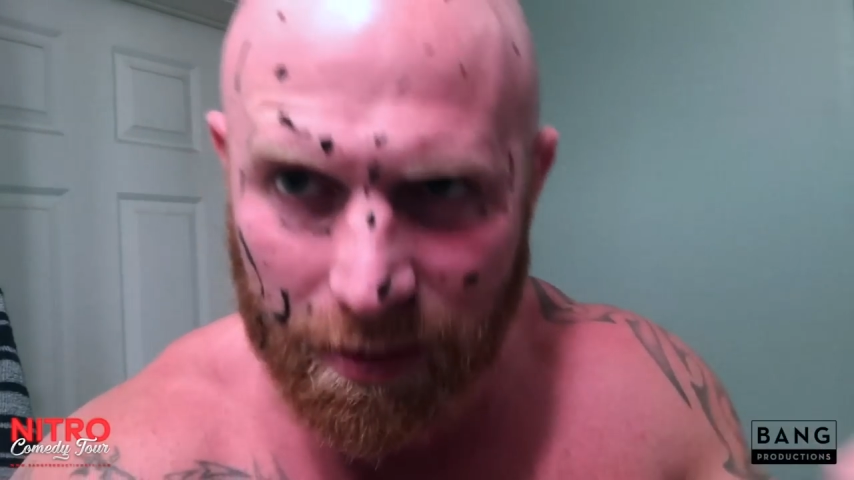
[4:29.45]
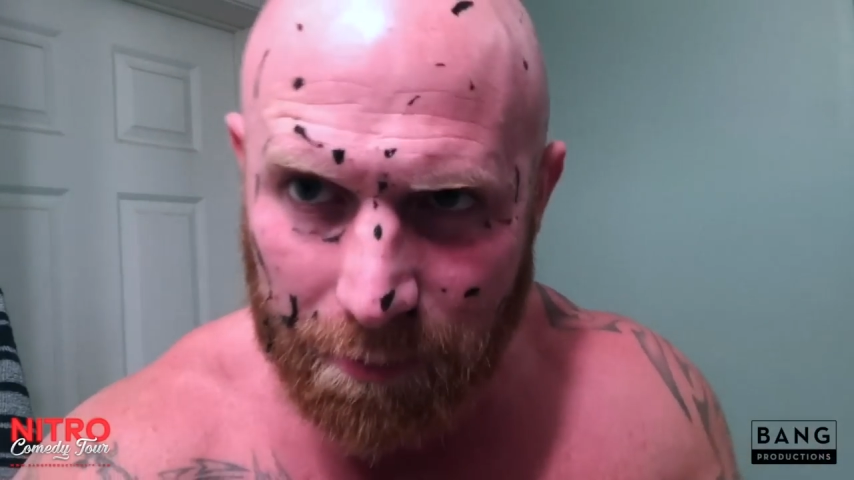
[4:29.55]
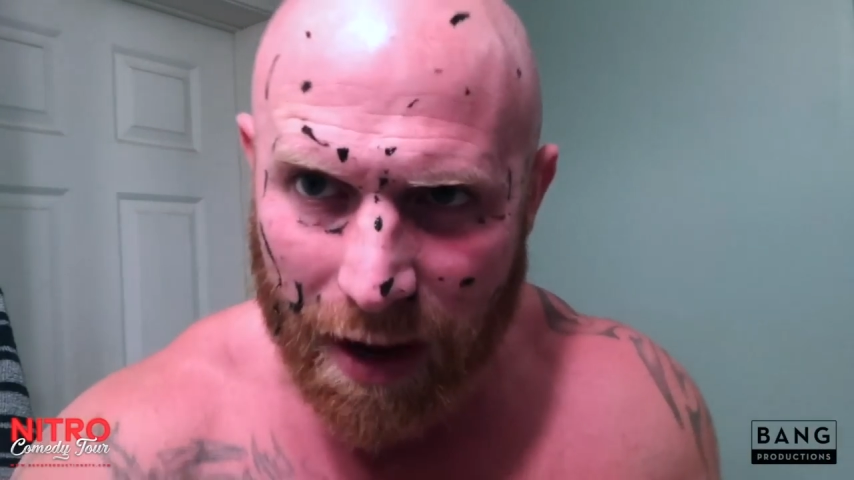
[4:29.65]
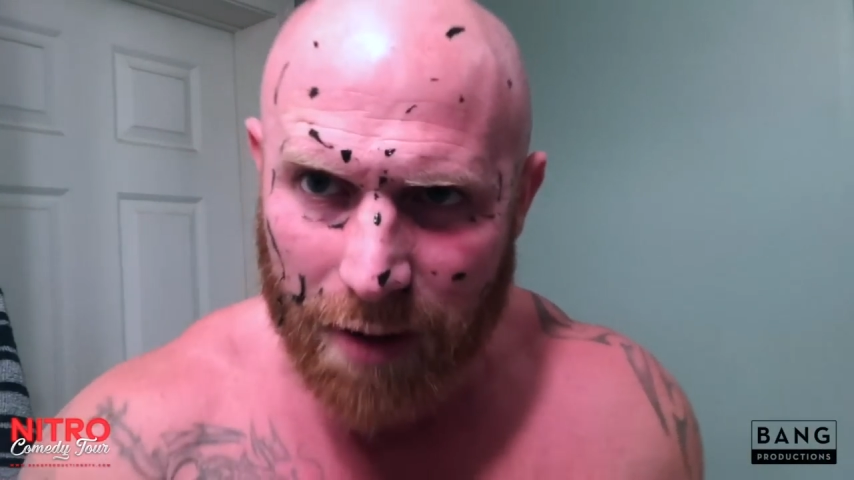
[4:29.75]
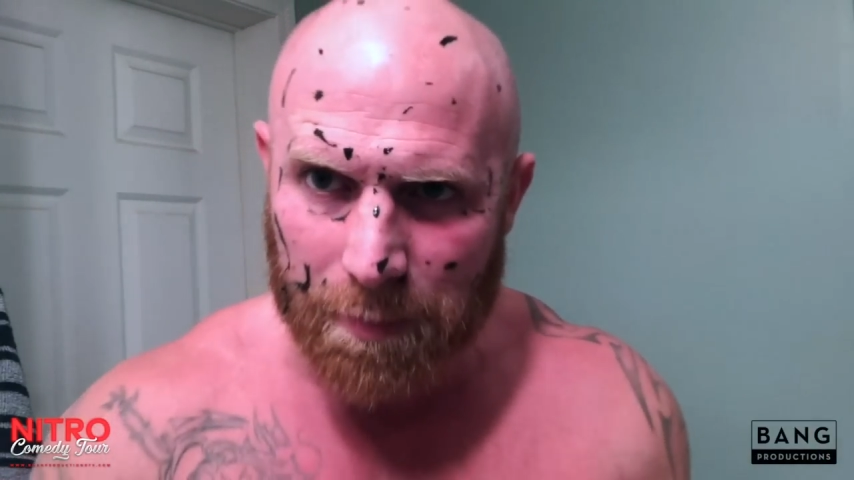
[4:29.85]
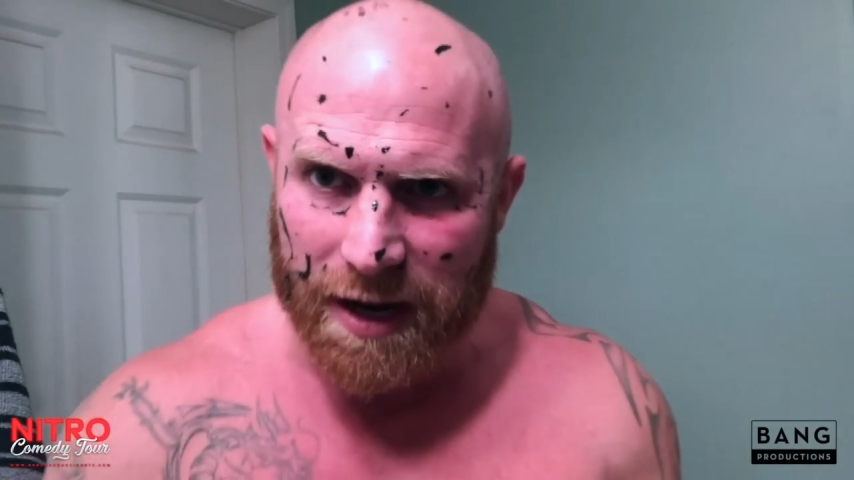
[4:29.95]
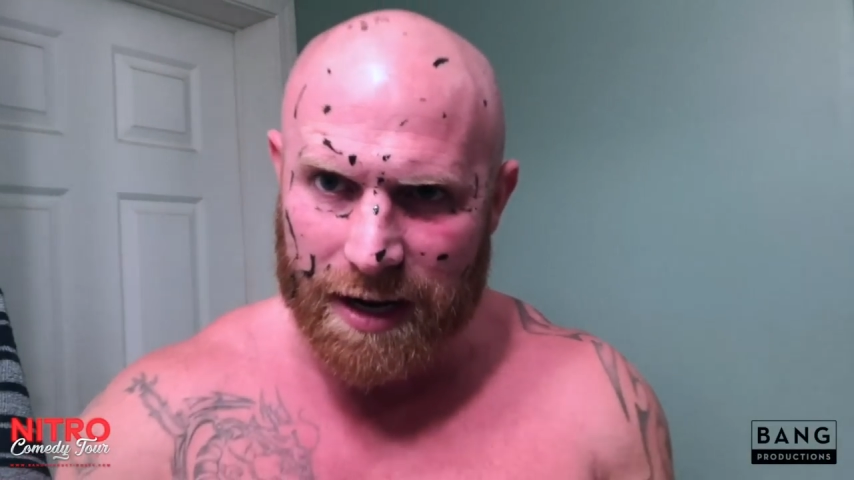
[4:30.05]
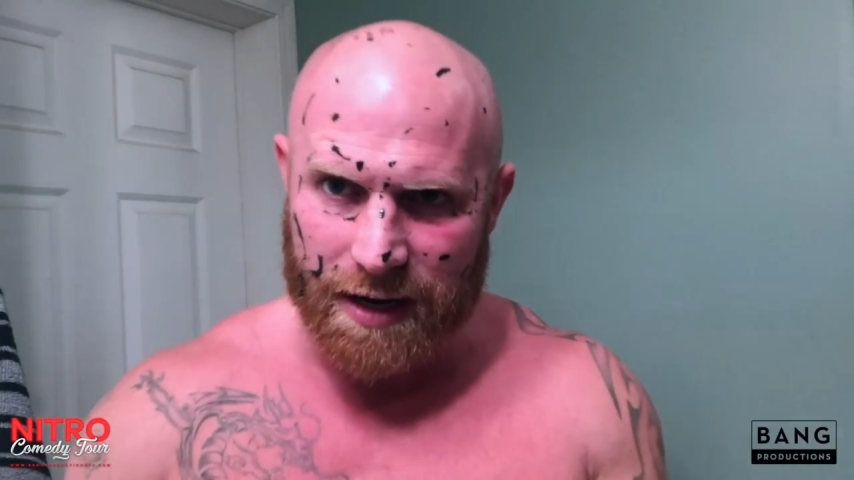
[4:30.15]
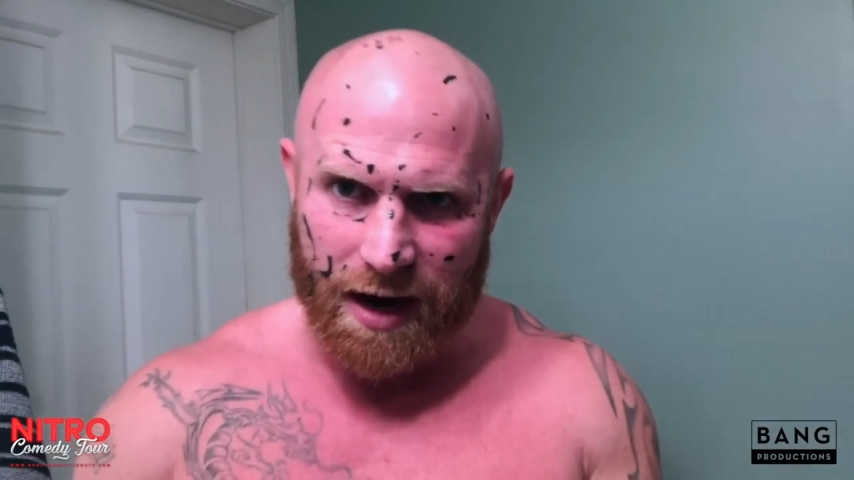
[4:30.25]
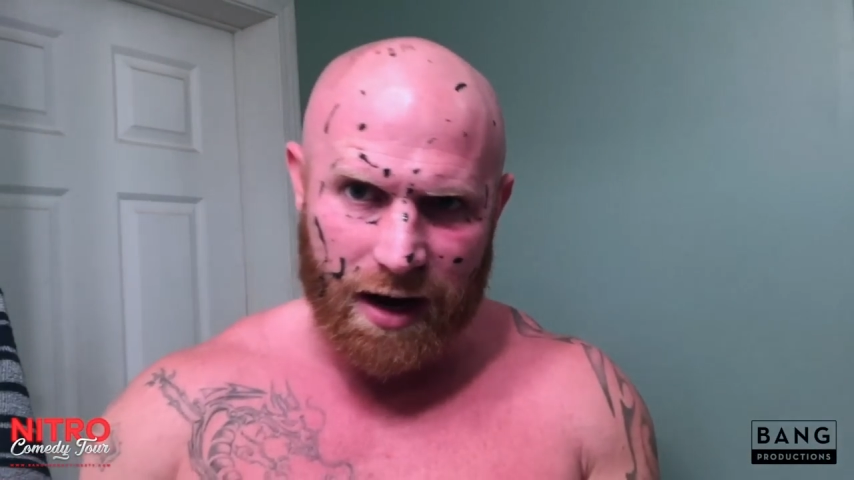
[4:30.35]
It better
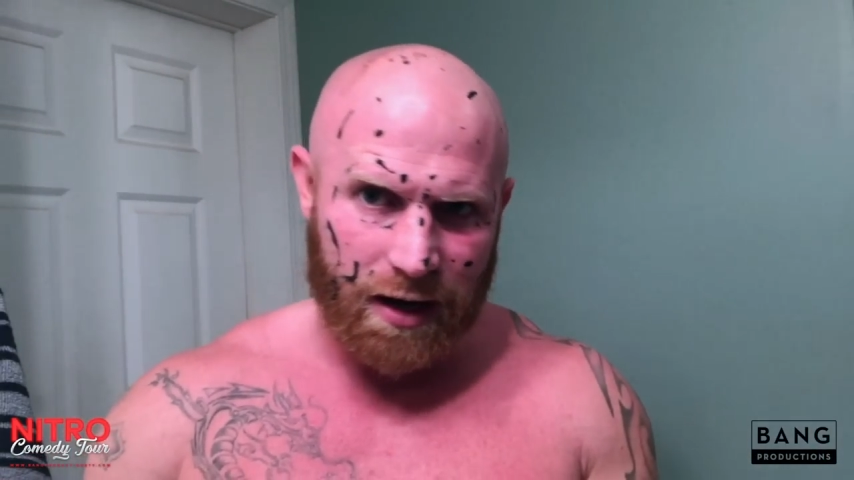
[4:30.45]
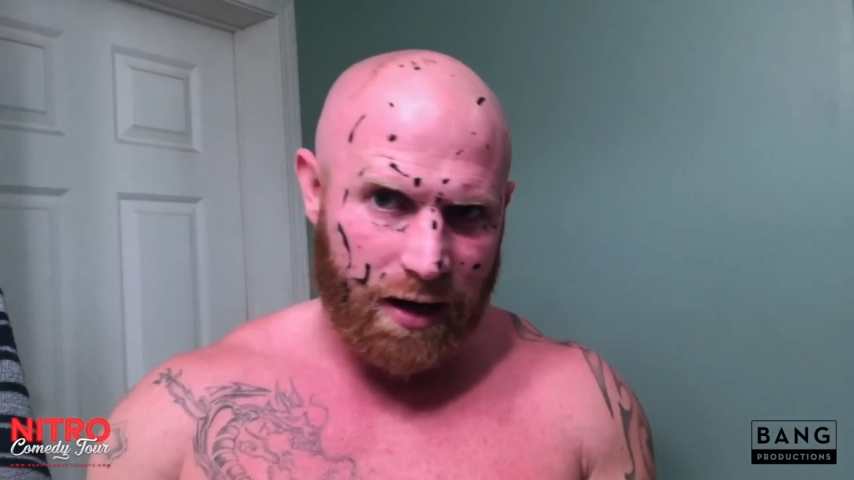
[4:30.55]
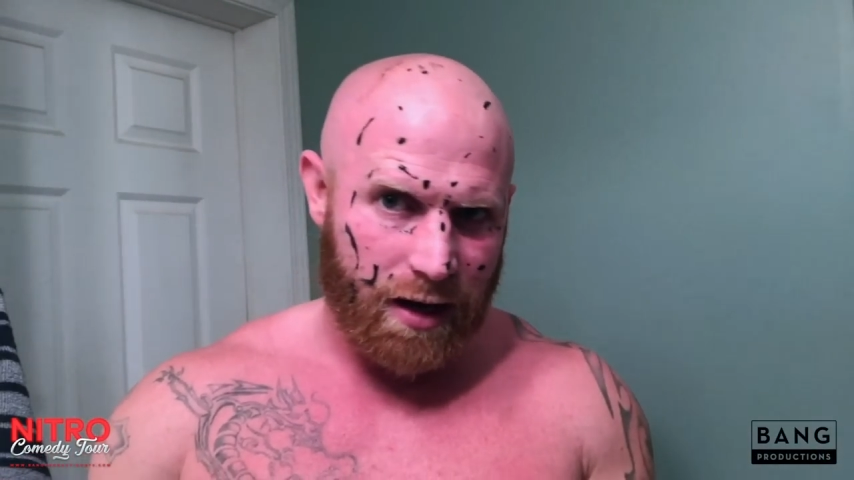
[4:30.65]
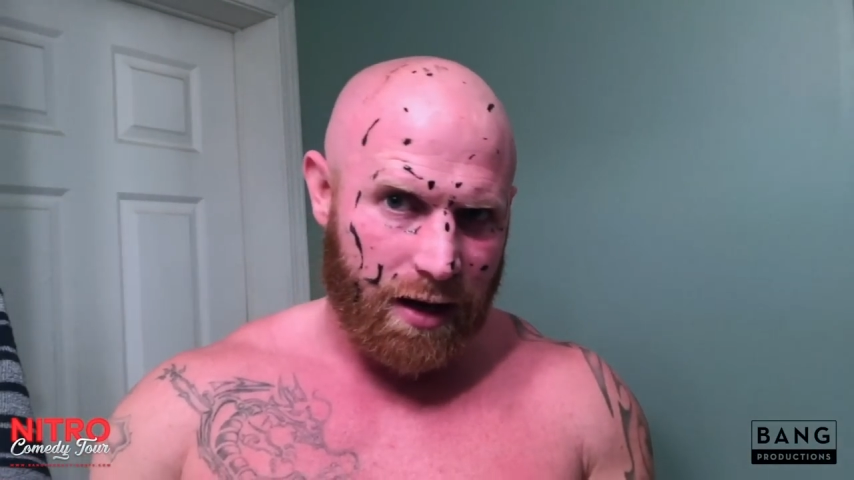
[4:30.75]
be in there.